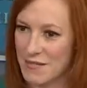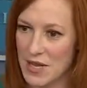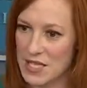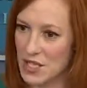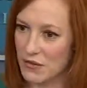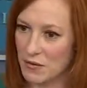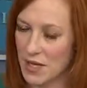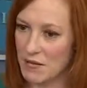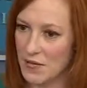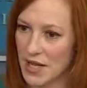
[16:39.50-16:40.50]
message from
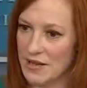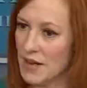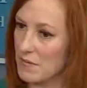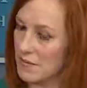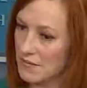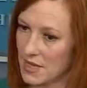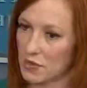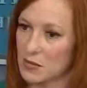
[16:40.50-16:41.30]
him, and it